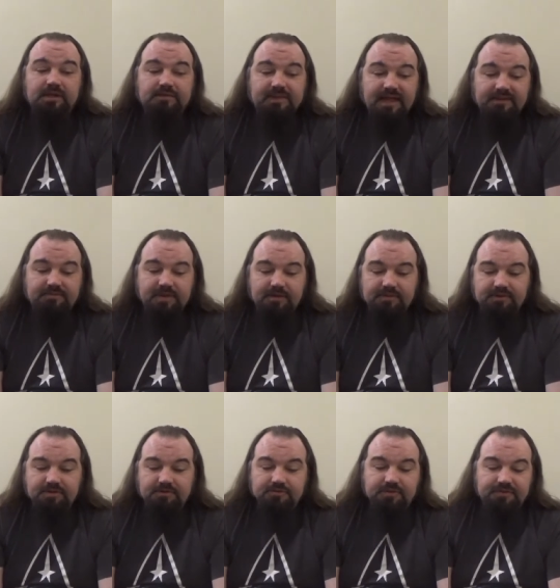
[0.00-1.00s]
that's what I would
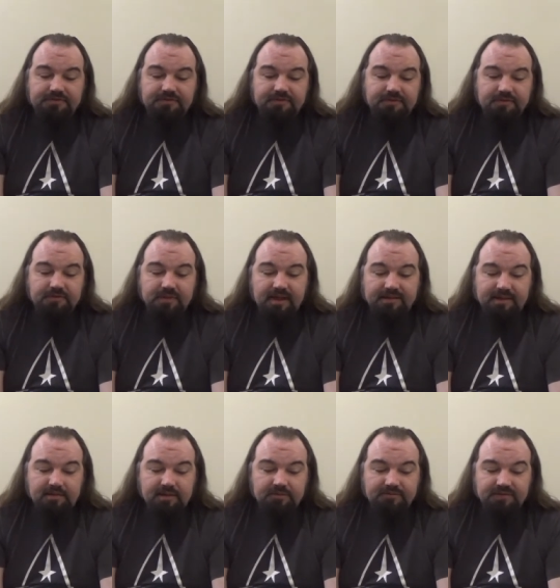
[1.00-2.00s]
do with, the, that's
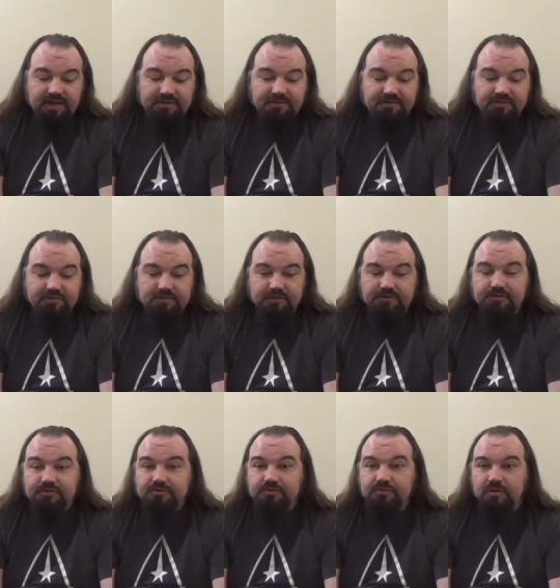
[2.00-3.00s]
how I would have done the, the,
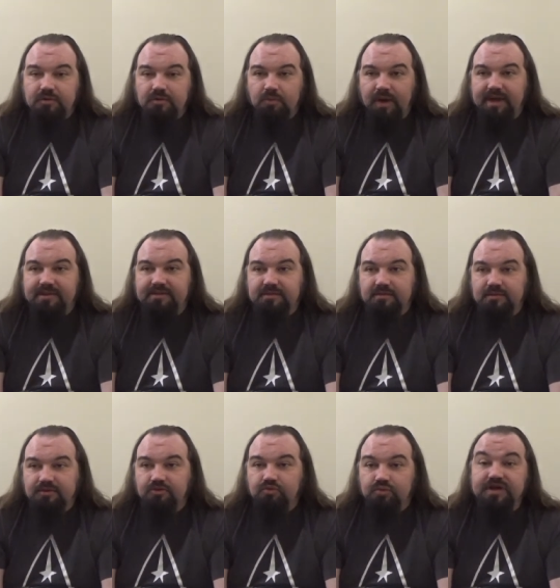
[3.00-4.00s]
two away, the
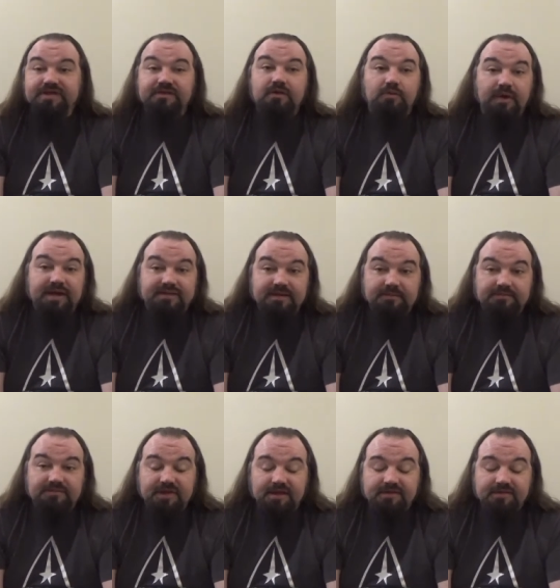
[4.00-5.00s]
two recent away team
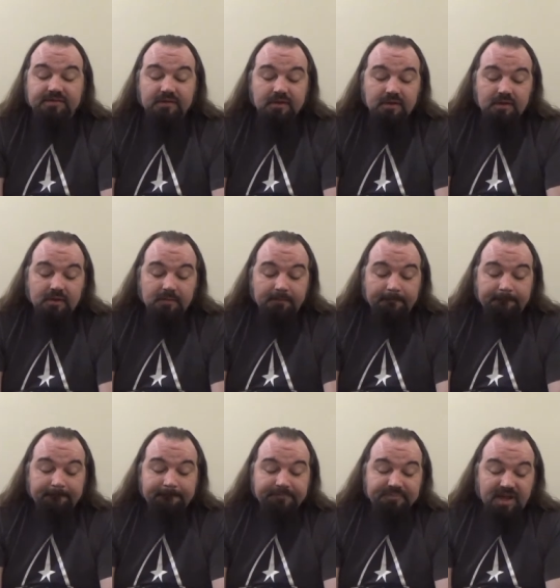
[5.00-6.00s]
sets.
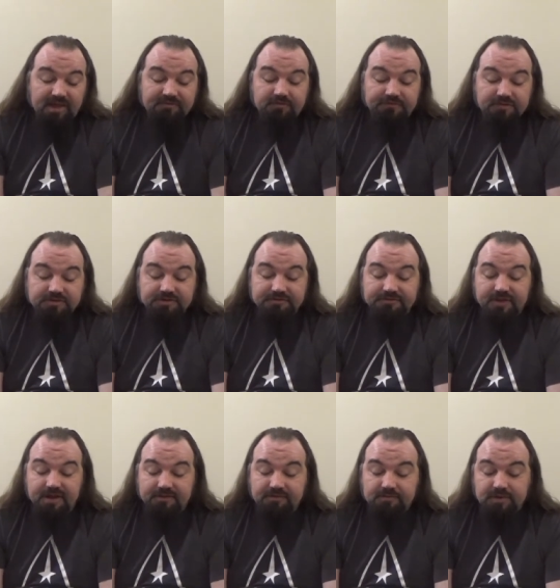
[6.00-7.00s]
As for future
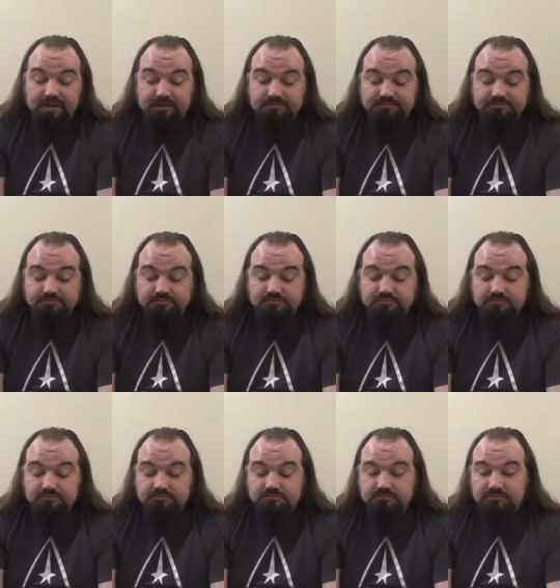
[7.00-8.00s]
sets, well,
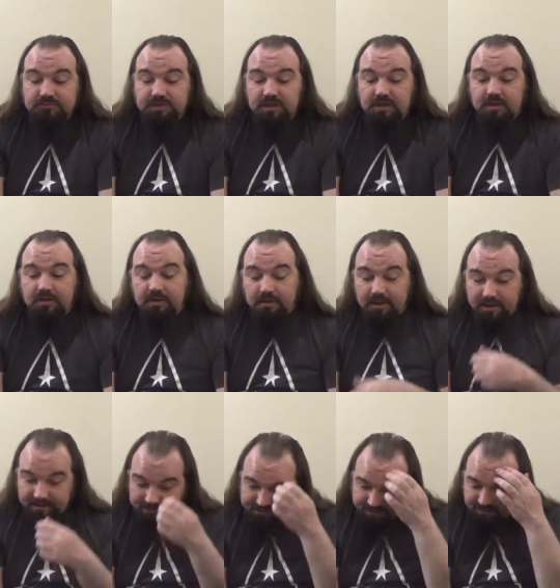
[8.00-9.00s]

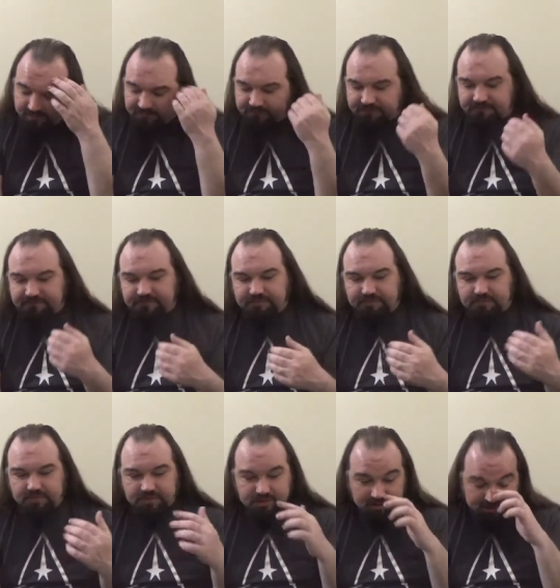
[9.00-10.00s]
instead of
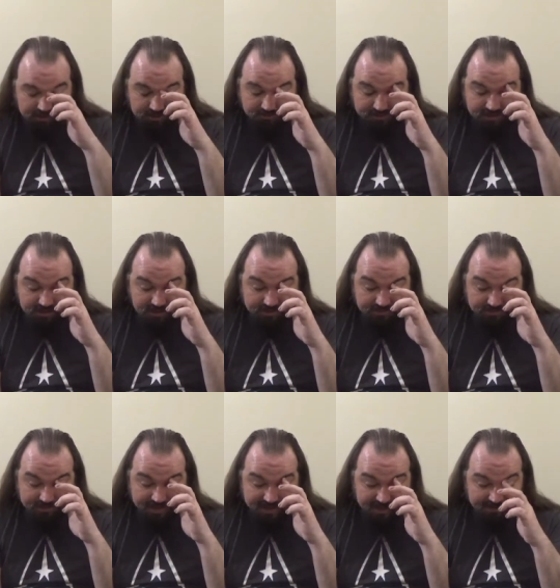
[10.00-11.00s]
continuing on the
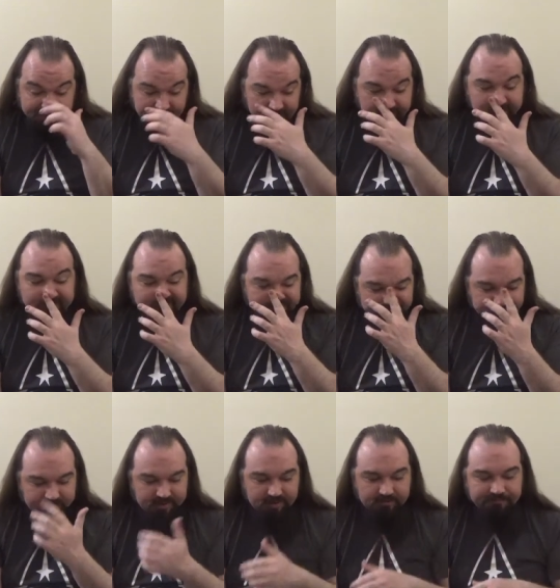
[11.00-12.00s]
path of,
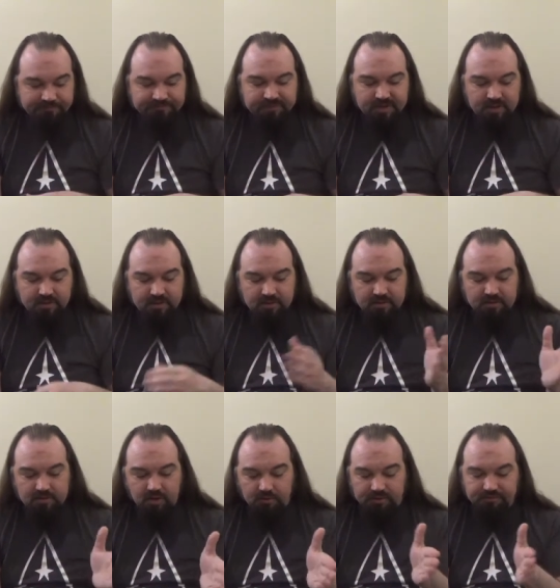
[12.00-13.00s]
you know,
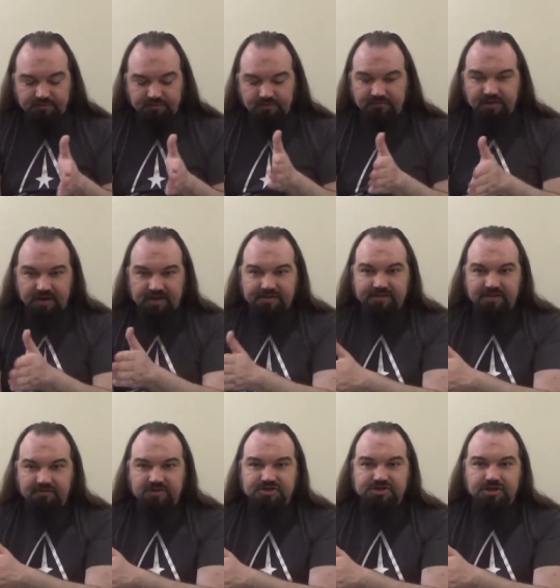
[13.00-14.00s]
going through the various T
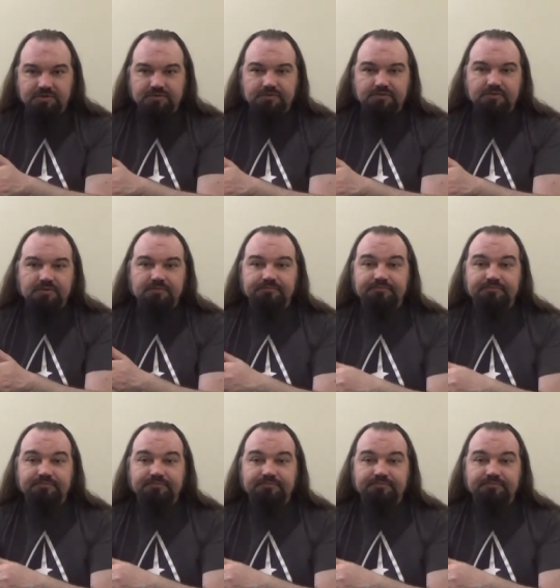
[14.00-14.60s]
V shows,